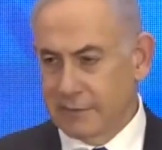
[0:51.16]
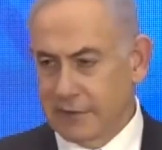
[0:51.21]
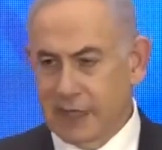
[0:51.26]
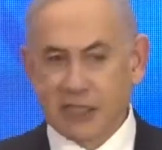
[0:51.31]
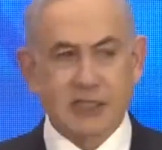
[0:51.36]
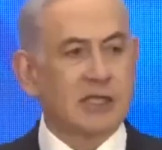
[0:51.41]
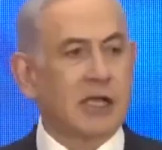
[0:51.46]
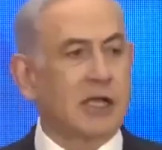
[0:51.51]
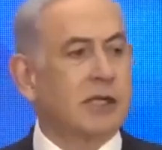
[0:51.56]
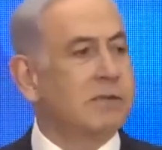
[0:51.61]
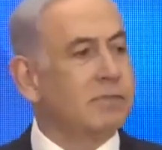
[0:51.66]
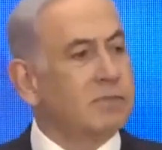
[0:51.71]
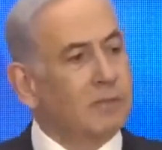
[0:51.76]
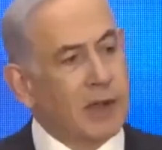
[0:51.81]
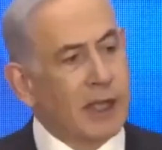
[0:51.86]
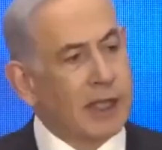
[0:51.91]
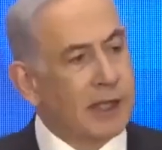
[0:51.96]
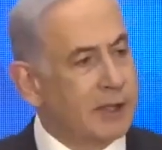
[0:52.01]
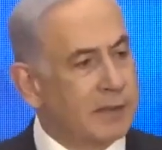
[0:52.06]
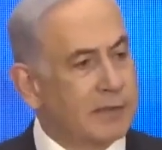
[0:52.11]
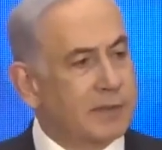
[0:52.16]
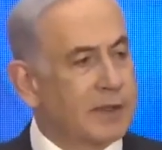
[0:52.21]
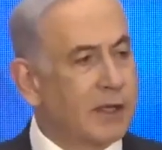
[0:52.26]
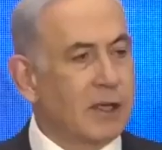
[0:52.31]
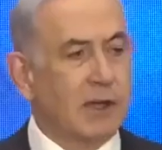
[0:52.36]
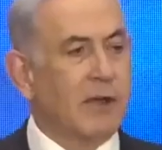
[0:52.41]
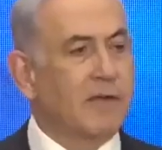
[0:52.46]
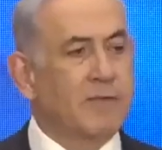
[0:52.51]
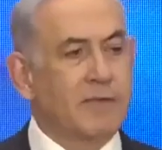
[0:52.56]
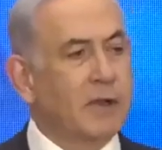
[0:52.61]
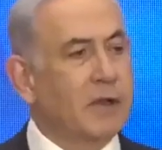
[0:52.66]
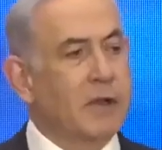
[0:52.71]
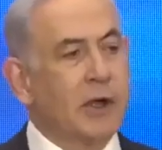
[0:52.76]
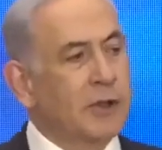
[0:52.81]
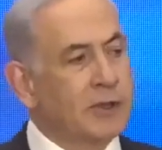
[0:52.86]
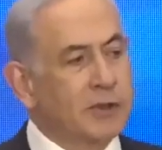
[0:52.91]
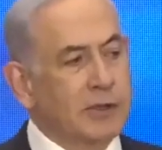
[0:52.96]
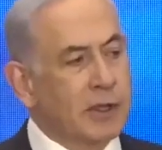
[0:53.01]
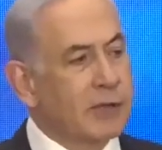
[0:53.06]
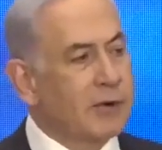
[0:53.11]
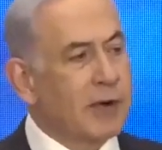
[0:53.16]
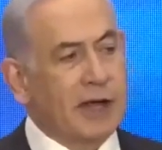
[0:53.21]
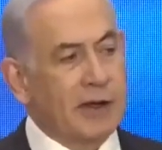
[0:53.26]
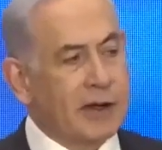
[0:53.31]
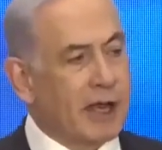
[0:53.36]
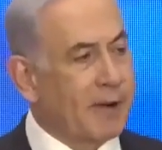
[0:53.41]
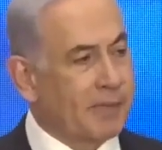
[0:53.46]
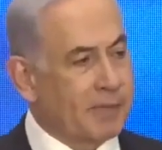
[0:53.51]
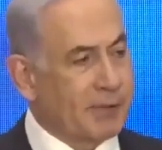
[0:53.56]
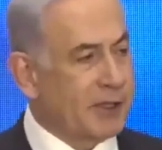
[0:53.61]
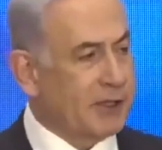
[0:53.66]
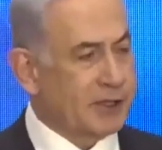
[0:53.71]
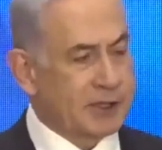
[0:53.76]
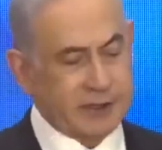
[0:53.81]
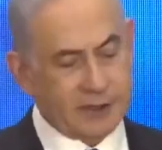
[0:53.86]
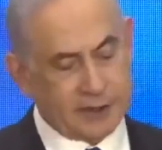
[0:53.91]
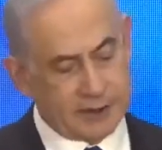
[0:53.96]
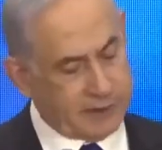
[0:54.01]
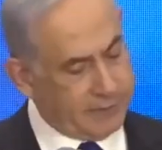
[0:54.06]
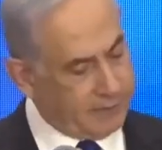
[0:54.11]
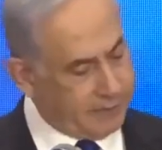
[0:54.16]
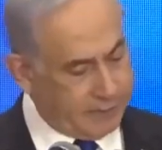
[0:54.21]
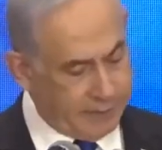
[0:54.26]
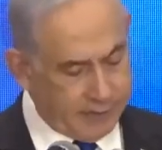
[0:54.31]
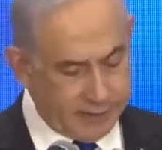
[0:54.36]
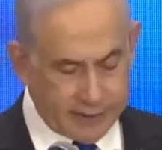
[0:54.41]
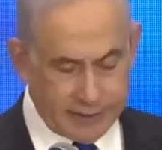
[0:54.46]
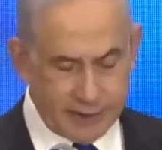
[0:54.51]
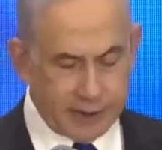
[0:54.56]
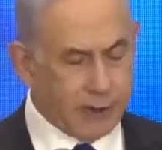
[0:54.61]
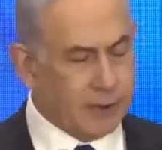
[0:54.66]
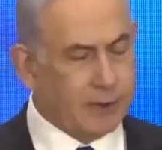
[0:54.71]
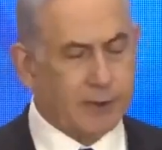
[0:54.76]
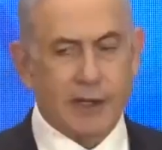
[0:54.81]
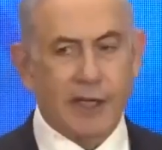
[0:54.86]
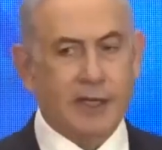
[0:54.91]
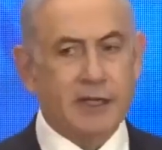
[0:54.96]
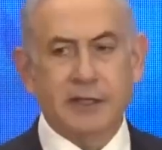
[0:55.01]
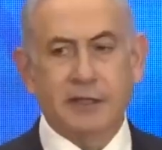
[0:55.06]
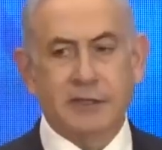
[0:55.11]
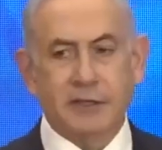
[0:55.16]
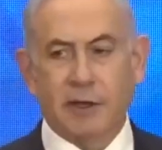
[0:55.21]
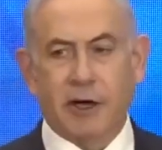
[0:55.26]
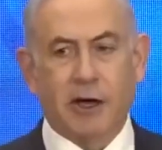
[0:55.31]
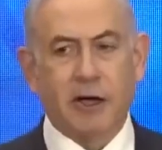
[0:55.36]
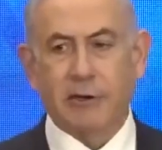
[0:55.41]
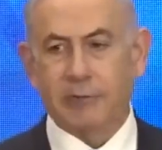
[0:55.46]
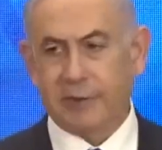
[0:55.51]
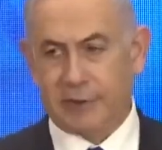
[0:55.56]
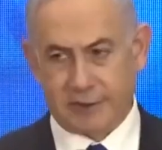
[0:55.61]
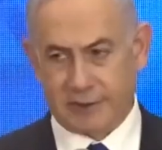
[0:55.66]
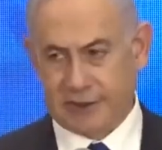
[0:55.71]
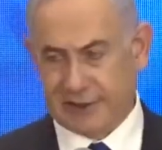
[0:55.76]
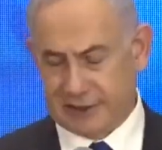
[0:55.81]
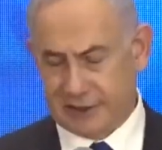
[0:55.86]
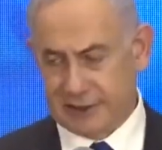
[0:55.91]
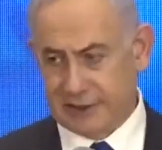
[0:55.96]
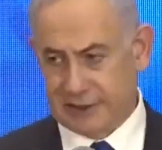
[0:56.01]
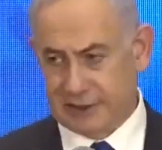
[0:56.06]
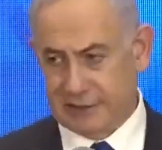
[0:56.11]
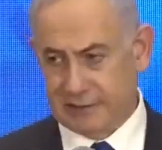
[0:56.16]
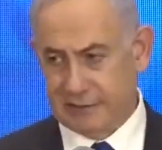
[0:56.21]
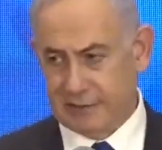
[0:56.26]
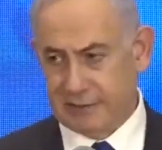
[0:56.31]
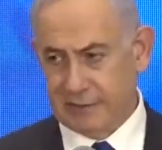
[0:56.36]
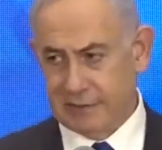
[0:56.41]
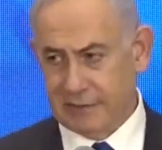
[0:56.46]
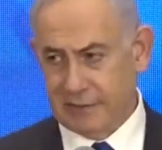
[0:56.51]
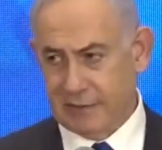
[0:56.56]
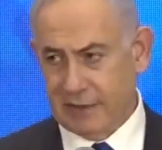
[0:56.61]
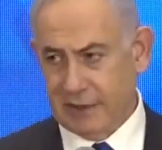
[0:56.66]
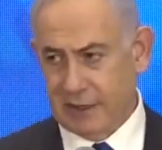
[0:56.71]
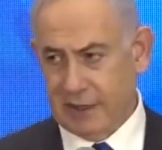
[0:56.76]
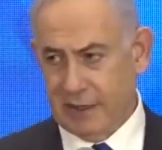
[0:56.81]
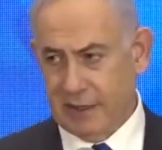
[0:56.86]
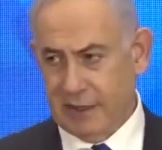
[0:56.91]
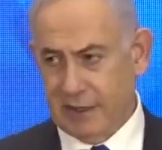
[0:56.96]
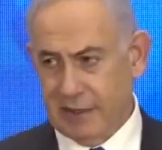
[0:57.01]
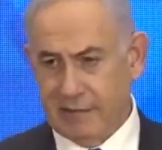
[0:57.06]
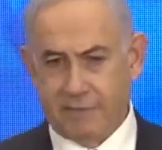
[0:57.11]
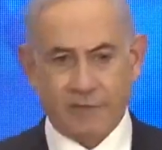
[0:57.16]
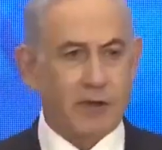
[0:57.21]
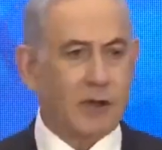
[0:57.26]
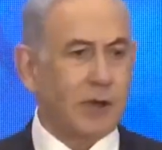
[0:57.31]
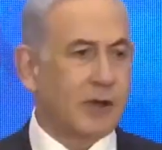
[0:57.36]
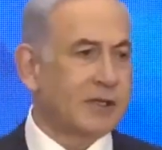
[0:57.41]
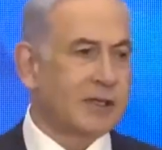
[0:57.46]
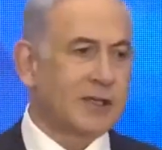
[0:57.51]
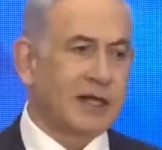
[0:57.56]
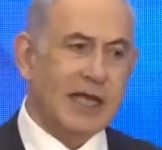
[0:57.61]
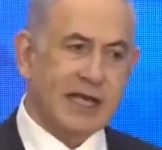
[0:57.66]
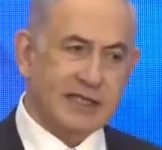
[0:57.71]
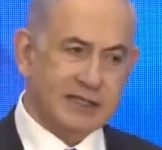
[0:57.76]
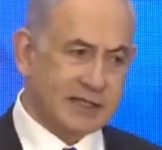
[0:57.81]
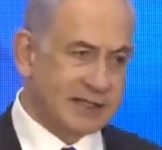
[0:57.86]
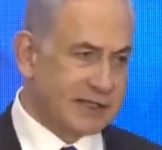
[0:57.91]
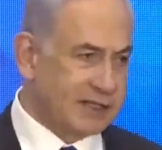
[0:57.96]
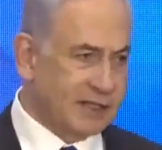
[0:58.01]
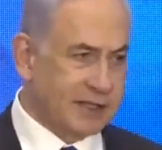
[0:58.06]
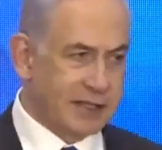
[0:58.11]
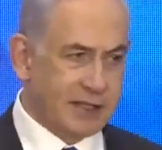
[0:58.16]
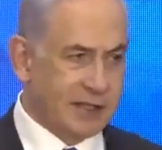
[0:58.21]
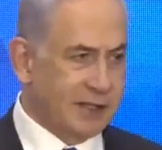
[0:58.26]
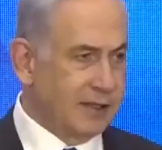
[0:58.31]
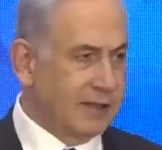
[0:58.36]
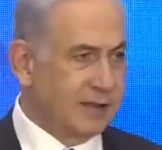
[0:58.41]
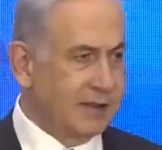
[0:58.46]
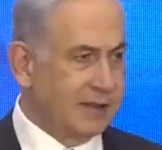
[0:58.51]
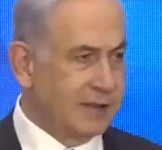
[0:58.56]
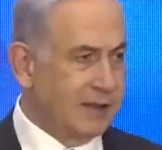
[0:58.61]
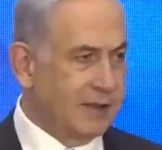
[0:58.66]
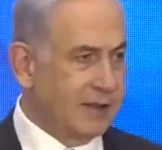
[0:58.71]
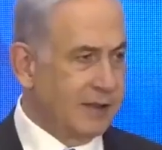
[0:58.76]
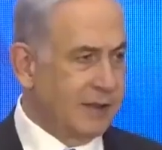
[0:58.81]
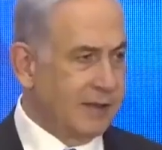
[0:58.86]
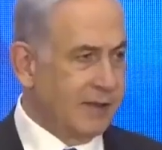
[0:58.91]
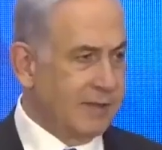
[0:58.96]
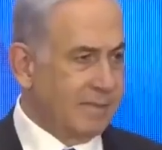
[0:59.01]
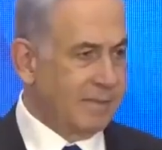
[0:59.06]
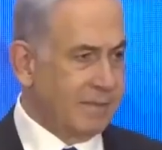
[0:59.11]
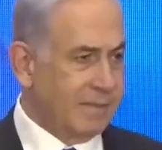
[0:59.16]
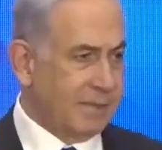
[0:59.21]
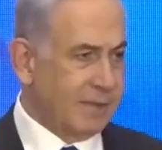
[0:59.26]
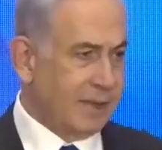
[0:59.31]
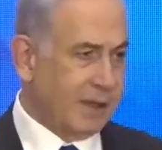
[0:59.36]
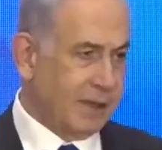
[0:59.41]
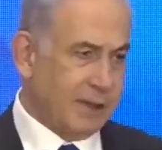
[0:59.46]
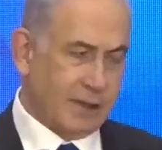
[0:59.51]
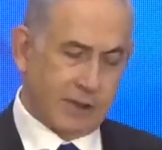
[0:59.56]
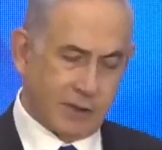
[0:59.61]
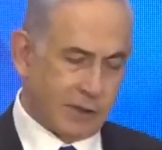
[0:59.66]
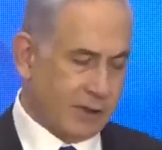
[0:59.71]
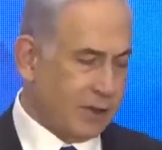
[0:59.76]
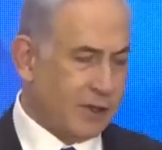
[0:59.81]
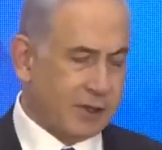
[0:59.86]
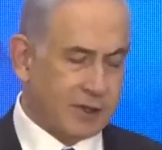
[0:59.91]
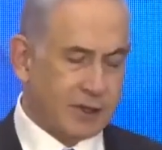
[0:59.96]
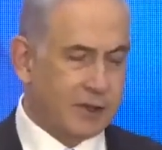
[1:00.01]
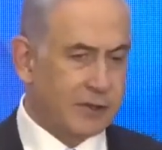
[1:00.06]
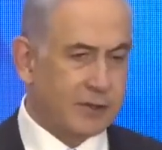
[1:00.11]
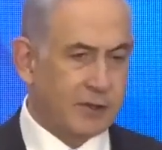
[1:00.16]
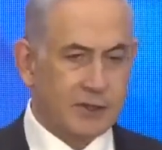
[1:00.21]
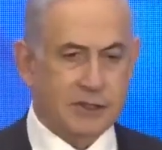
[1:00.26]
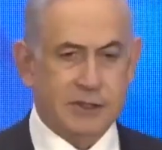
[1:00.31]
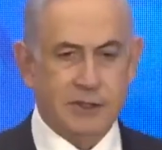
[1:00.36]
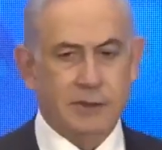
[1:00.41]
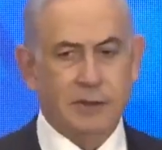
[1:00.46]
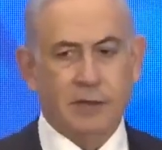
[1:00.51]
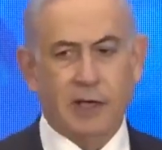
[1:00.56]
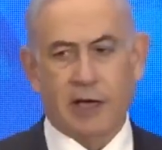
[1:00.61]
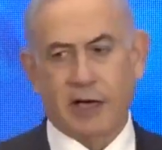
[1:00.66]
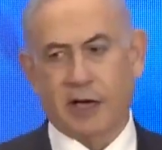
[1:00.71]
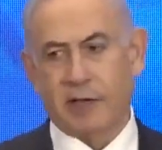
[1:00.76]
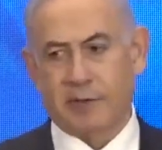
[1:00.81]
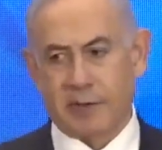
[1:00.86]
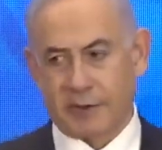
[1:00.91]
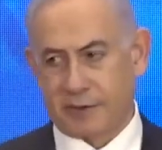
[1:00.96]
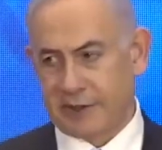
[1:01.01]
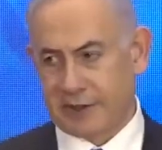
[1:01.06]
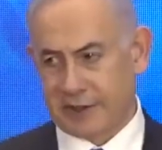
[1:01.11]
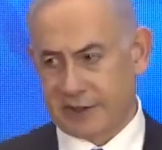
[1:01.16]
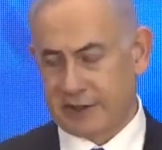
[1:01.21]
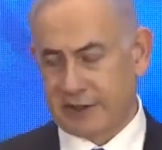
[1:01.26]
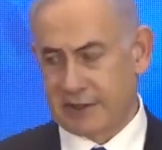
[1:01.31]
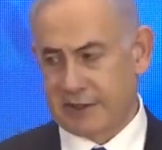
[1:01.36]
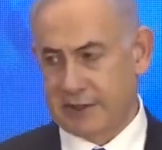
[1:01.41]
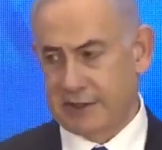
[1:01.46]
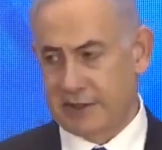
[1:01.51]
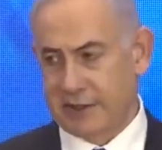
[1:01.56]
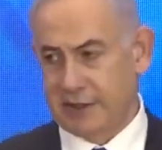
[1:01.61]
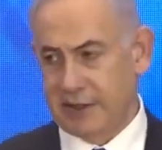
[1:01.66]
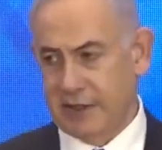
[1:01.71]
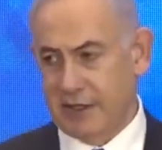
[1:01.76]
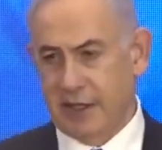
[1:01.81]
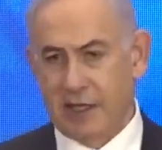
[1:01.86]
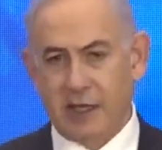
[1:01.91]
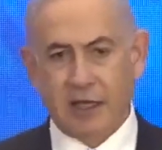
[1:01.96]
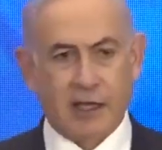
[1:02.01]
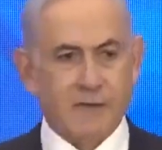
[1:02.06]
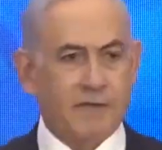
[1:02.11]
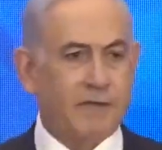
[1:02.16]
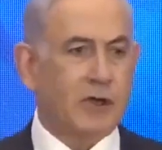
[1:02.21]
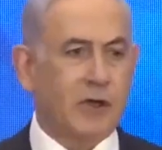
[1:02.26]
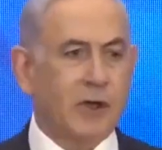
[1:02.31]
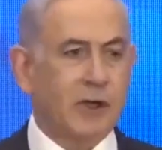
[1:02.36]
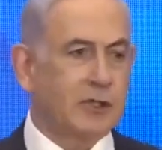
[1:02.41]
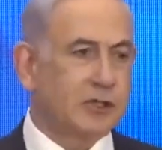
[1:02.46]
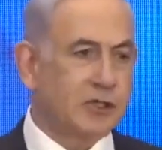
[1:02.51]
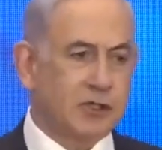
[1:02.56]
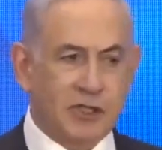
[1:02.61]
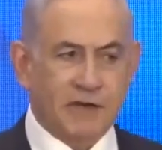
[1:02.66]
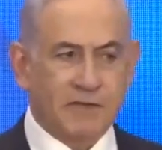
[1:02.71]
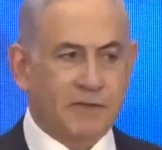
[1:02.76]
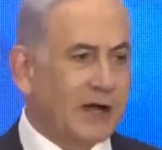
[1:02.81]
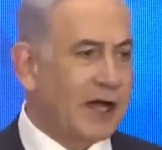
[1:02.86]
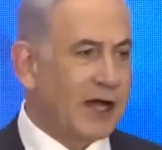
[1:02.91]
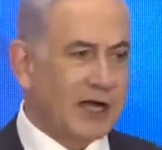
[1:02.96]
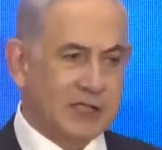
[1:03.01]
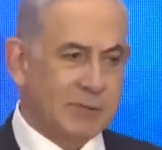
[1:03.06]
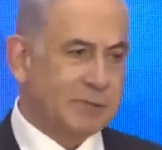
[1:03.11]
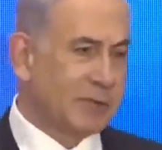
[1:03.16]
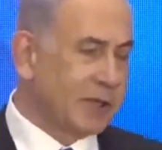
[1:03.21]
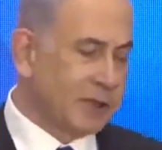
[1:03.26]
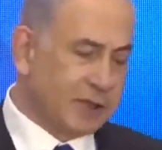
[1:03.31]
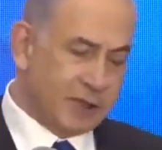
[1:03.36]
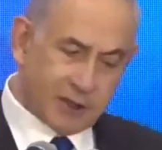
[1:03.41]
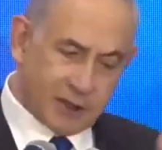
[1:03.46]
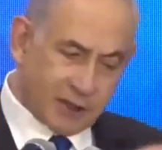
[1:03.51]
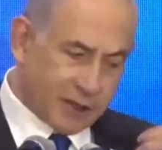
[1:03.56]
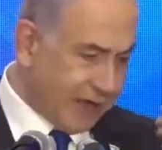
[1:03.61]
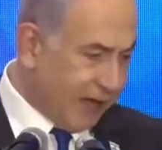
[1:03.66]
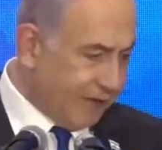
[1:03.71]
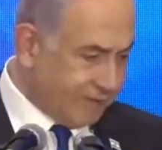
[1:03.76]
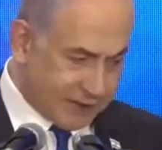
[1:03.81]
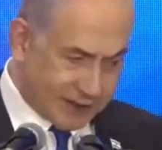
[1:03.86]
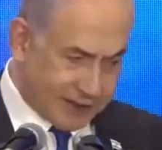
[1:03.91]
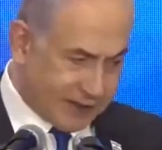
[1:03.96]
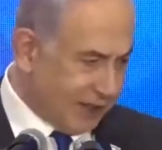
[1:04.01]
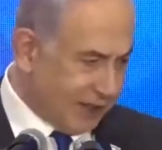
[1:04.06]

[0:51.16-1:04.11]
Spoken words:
They said, well, you know, if you go into a ground operation, you run into horrible risks. If you go into Gaza City, you're going to go into horrible risks. If you go into Shifa Hospital, you're going to have to